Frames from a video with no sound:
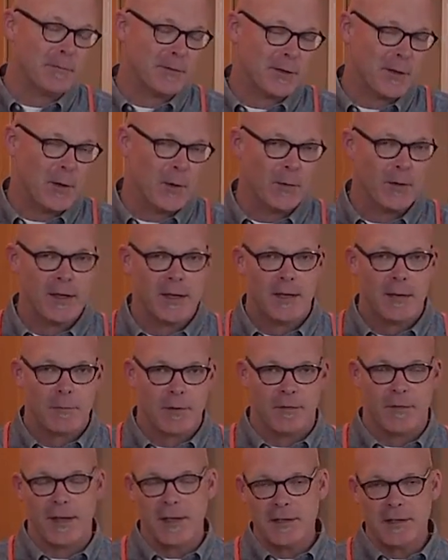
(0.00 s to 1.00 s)
So
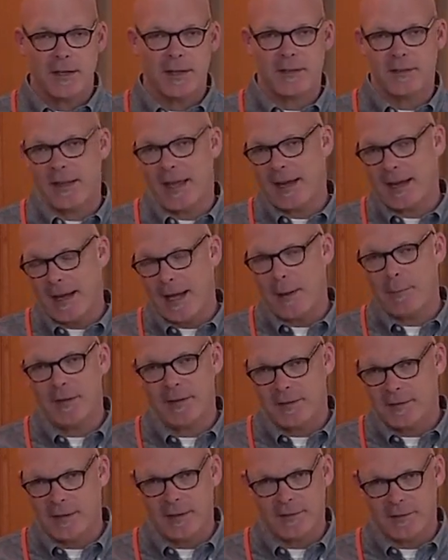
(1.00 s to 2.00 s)
prevention is that
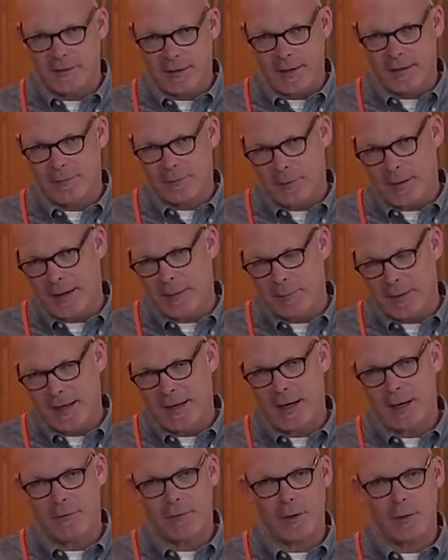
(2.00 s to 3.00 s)
common sense stuff, right? Be
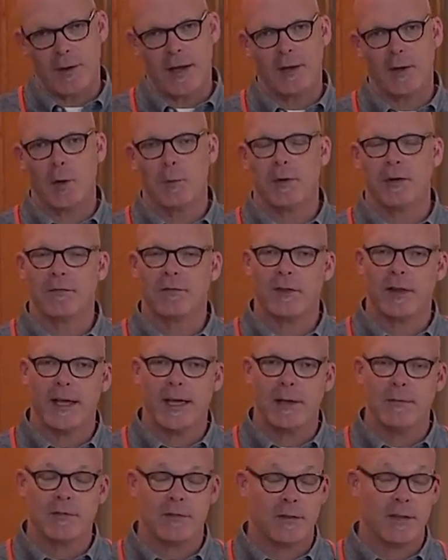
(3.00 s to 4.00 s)
careful around open
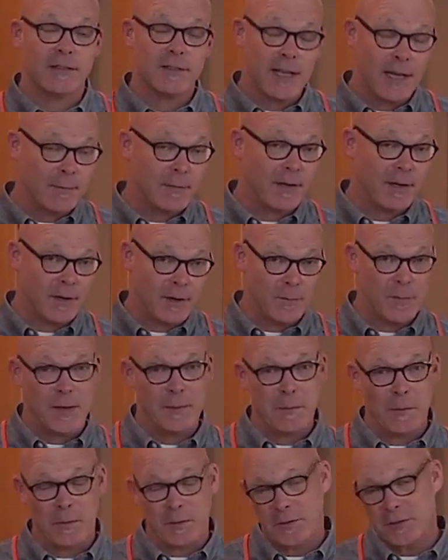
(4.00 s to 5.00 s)
flames. This time of year,
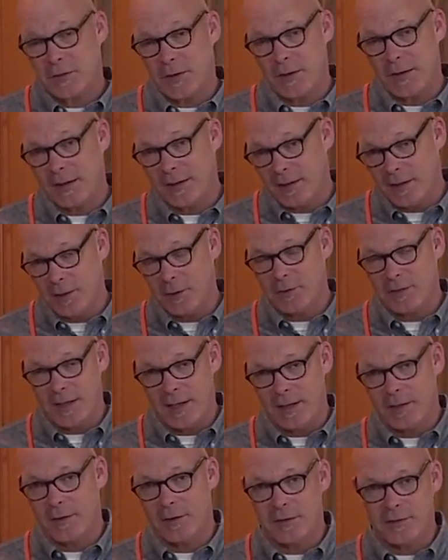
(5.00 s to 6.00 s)
people are starting to use
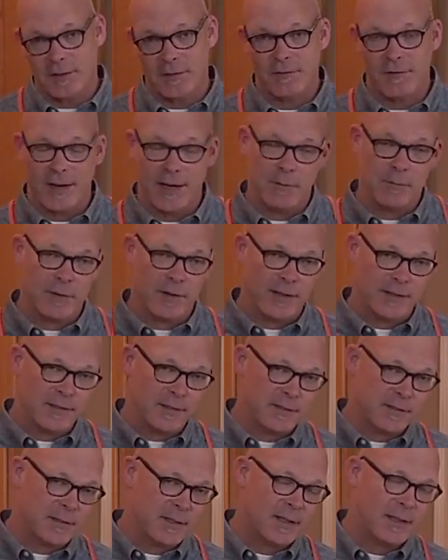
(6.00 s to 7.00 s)
heaters in
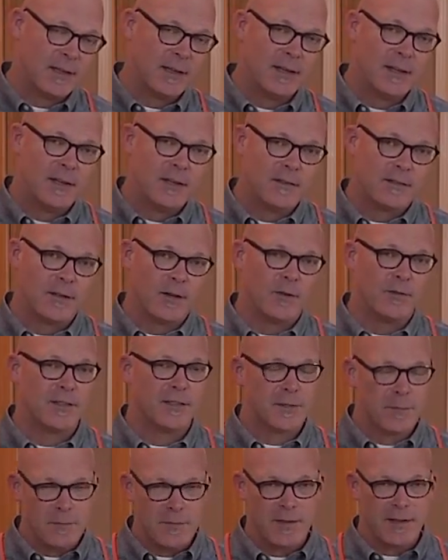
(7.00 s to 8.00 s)
fireplaces. So
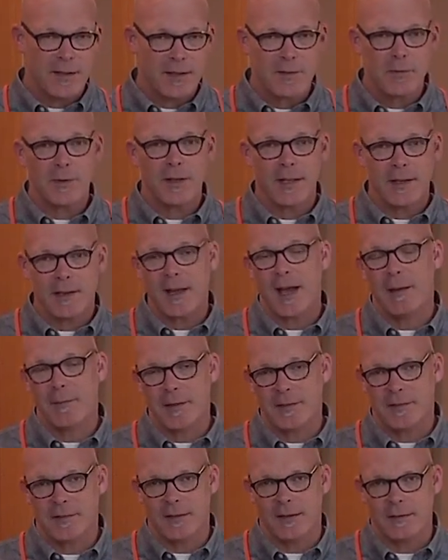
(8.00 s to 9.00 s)
it's really
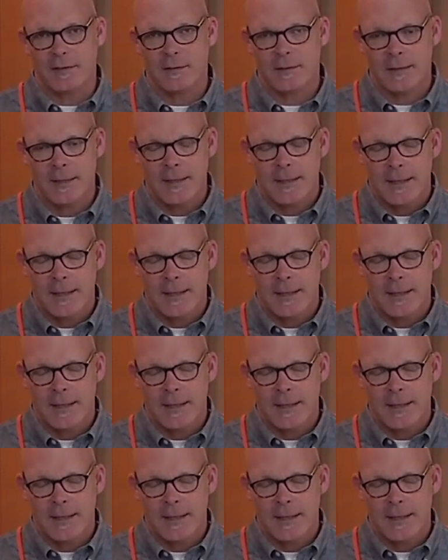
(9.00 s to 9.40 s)
common sense.